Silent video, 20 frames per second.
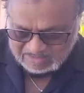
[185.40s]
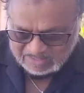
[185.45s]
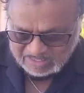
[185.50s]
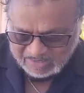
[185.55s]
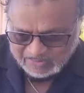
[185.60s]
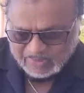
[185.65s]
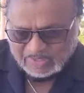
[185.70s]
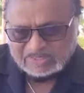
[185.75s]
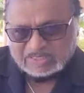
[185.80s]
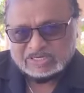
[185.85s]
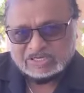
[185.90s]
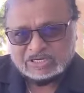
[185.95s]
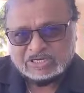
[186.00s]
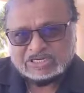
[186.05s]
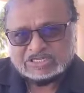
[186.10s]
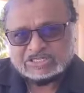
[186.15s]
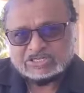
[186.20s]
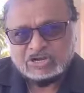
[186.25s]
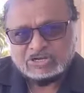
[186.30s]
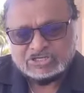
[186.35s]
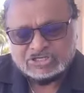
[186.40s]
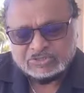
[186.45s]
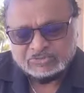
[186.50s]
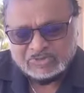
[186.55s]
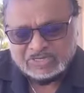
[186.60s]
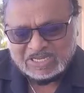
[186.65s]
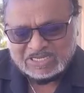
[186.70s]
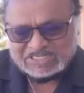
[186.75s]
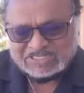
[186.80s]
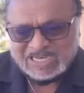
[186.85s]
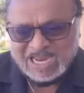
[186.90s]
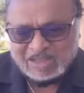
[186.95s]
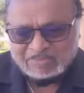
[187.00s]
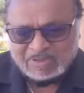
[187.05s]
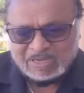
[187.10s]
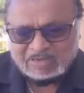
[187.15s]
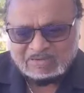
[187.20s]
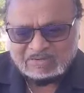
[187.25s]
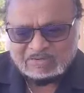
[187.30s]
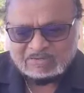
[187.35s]
He went into discussion with the
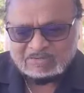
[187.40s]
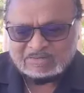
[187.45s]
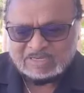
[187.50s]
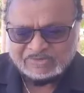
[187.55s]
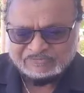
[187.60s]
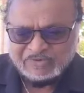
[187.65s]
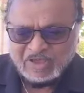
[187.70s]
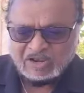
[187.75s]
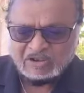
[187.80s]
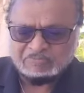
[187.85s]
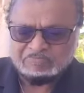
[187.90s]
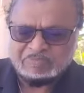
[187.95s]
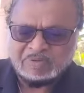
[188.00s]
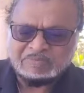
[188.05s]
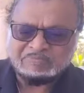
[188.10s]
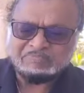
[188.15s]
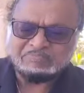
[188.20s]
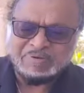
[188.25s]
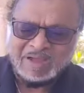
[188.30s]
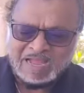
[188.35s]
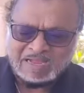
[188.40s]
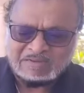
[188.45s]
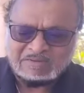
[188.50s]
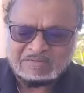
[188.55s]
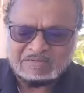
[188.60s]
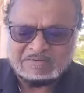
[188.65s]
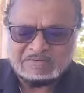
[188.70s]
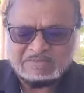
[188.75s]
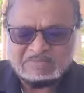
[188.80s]
Islamic Development Bank